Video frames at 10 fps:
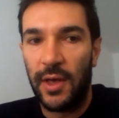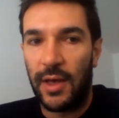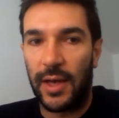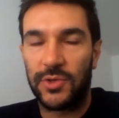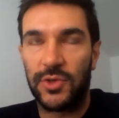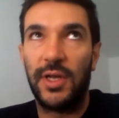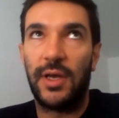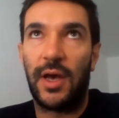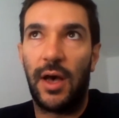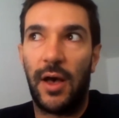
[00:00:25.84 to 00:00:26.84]
Actually,
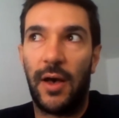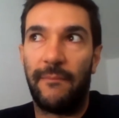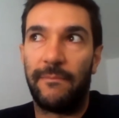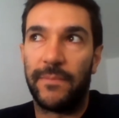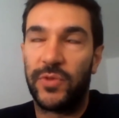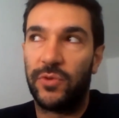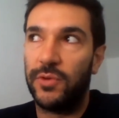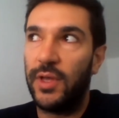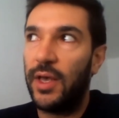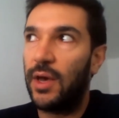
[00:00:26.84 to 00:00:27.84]

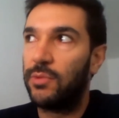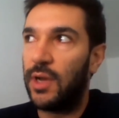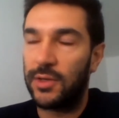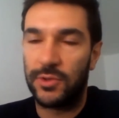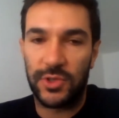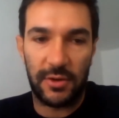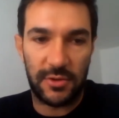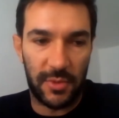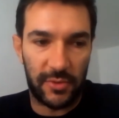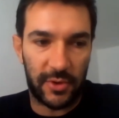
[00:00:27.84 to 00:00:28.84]
today I would like to share
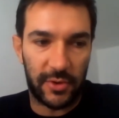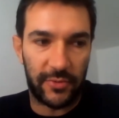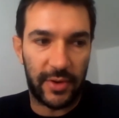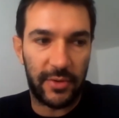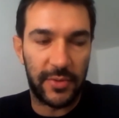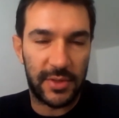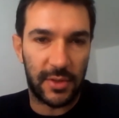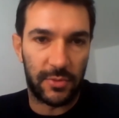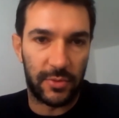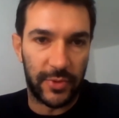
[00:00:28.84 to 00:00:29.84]
some of our very
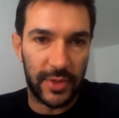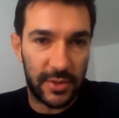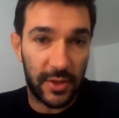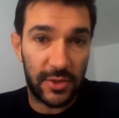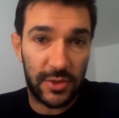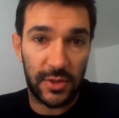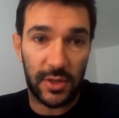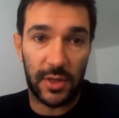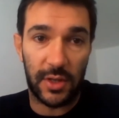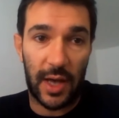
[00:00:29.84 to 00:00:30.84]
recent research
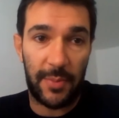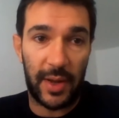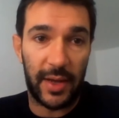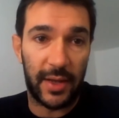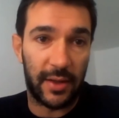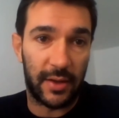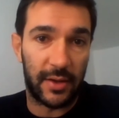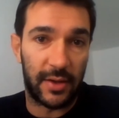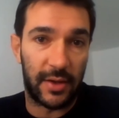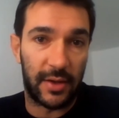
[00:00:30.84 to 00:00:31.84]
applying
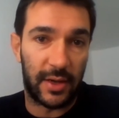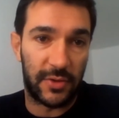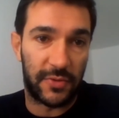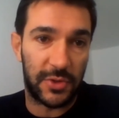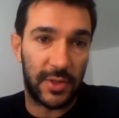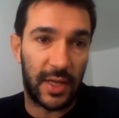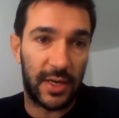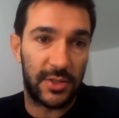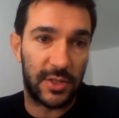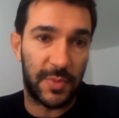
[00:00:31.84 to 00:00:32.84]
artificial
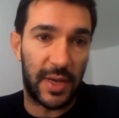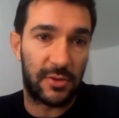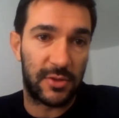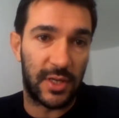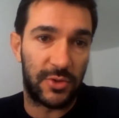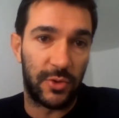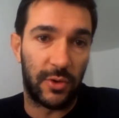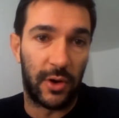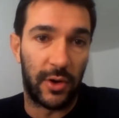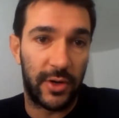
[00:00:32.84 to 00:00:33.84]
intelligence methods that
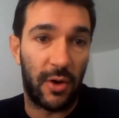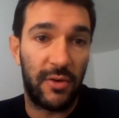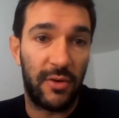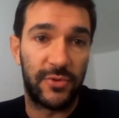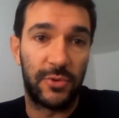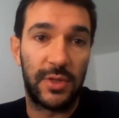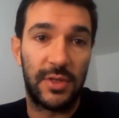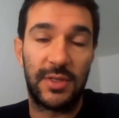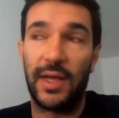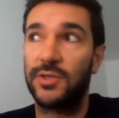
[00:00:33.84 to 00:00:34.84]
you've heard of during
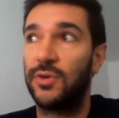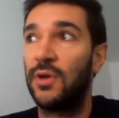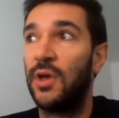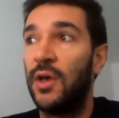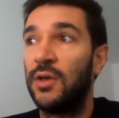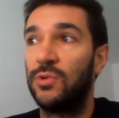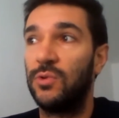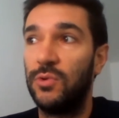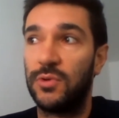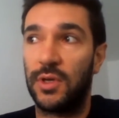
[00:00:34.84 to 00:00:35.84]
this lecture
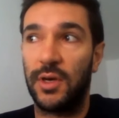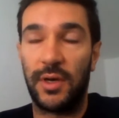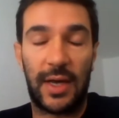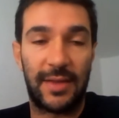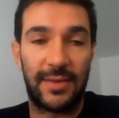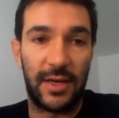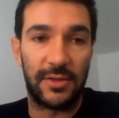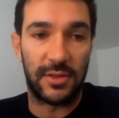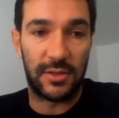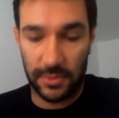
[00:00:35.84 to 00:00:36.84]
to catalysis.